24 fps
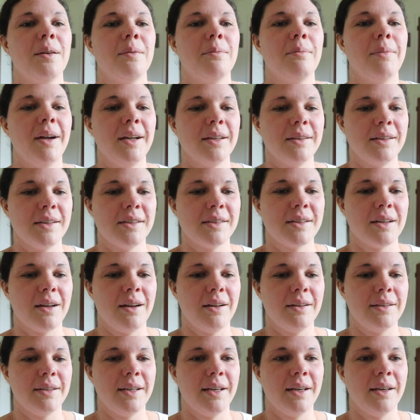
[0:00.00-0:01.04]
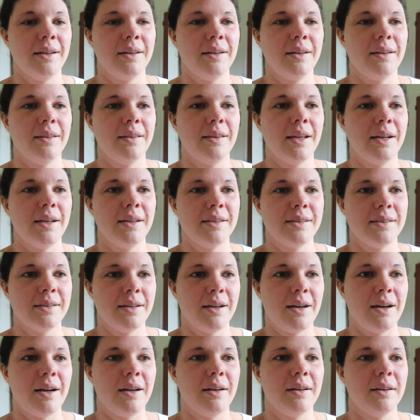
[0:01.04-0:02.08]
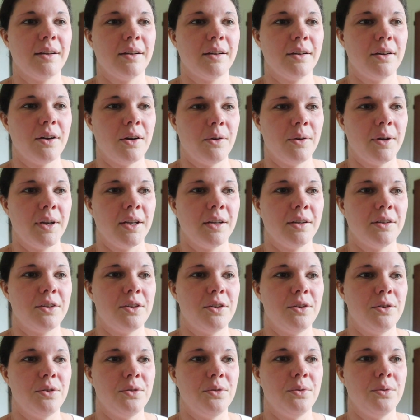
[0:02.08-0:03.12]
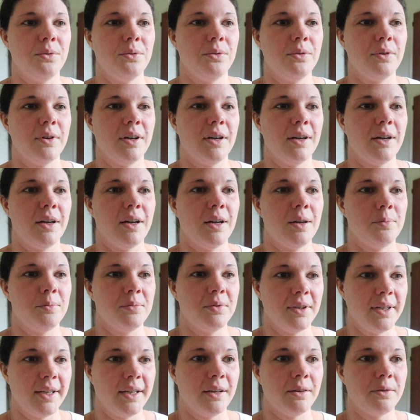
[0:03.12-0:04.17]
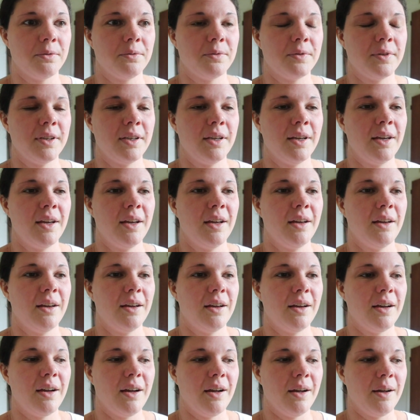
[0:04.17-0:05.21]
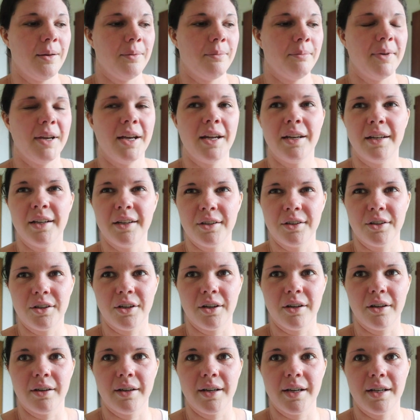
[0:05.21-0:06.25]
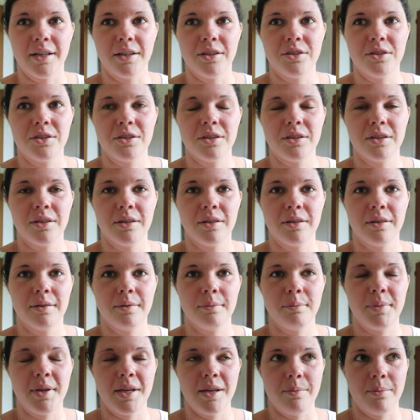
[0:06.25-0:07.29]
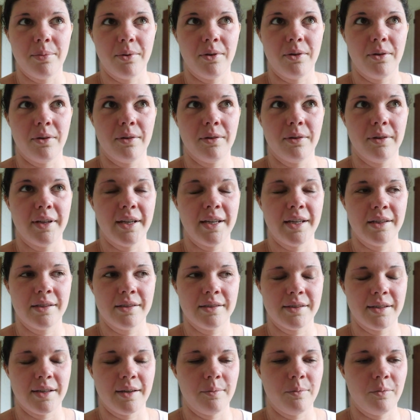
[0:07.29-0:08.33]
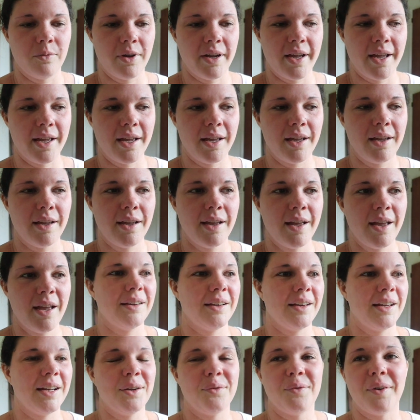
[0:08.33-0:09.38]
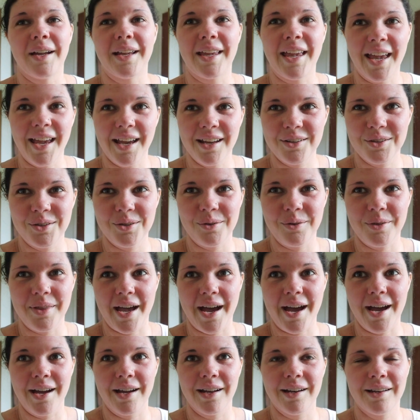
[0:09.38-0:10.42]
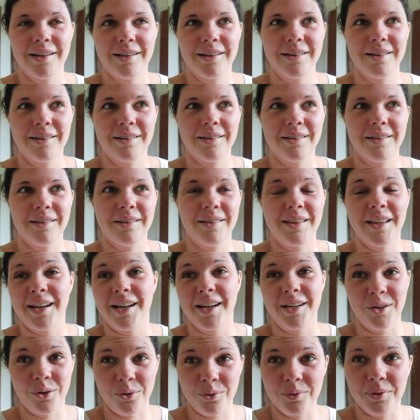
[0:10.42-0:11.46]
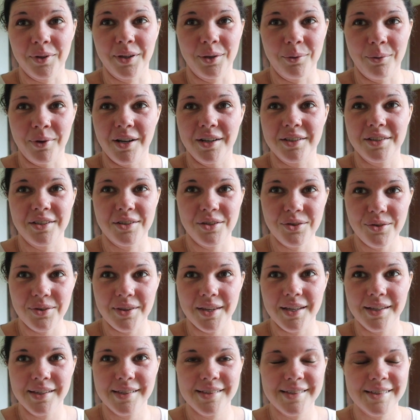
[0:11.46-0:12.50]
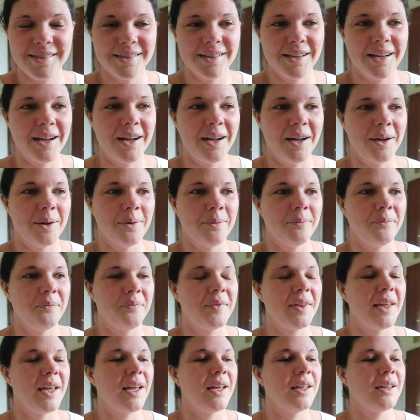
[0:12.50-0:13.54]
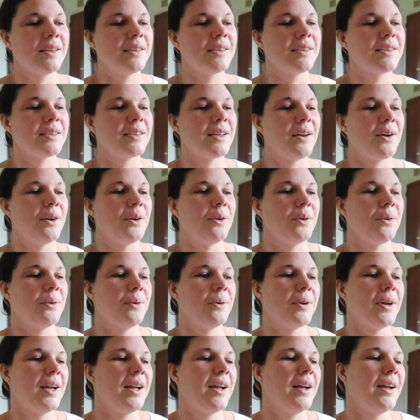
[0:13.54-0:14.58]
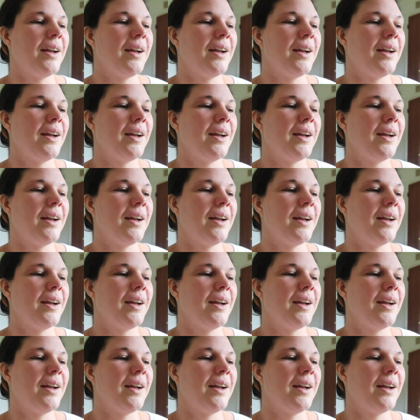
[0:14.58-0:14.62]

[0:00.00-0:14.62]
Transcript: mindless content that is not going to uplift and encourage people in some way. And if I can't do that, then I don't really want to do this. And so